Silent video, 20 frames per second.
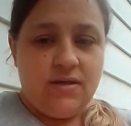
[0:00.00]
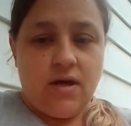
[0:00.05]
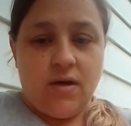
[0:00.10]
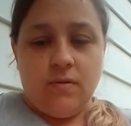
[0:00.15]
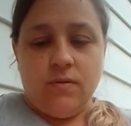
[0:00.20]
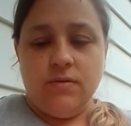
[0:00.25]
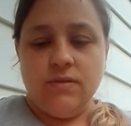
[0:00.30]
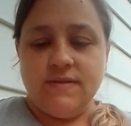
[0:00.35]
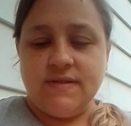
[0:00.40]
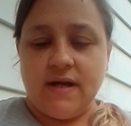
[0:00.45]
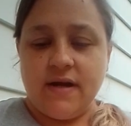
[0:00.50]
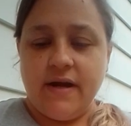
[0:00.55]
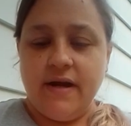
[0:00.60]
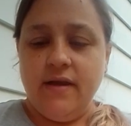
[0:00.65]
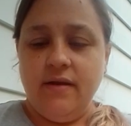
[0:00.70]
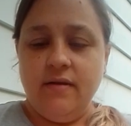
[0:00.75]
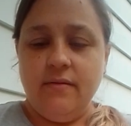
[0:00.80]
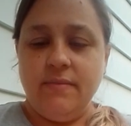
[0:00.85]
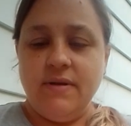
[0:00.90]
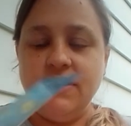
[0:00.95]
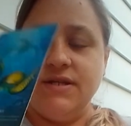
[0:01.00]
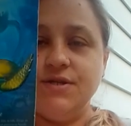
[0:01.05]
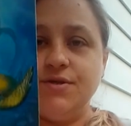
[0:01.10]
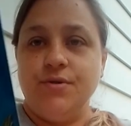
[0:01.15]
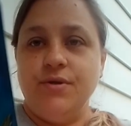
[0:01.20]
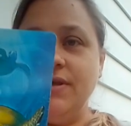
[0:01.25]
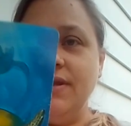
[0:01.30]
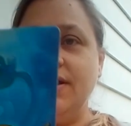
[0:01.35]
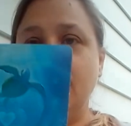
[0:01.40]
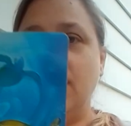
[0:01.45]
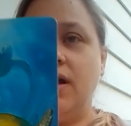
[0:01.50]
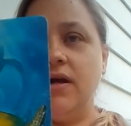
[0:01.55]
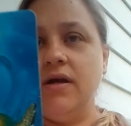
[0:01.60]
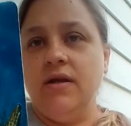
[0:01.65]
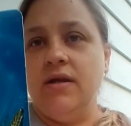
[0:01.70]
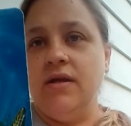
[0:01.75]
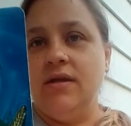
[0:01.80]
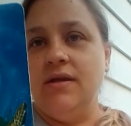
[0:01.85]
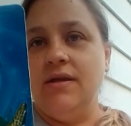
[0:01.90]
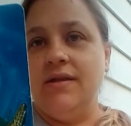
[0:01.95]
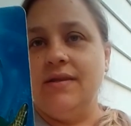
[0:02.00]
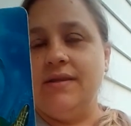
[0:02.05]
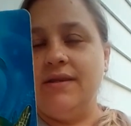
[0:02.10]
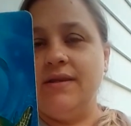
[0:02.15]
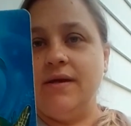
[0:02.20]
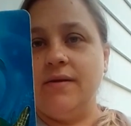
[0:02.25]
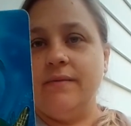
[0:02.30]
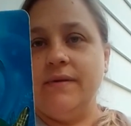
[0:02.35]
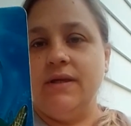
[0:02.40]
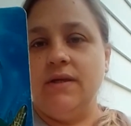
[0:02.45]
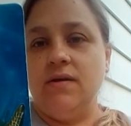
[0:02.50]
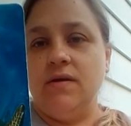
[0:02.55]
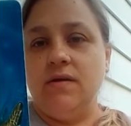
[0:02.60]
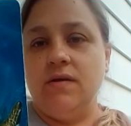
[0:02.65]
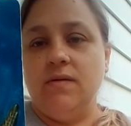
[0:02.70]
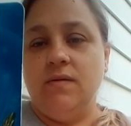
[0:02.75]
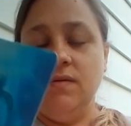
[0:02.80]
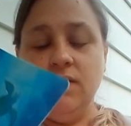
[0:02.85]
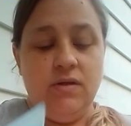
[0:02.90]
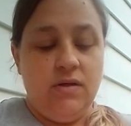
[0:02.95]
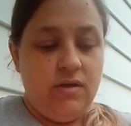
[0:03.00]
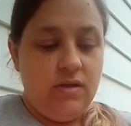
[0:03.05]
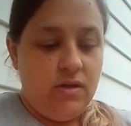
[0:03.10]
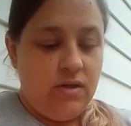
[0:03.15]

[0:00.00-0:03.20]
Oh, sorry, I meant to show you the card. There we go.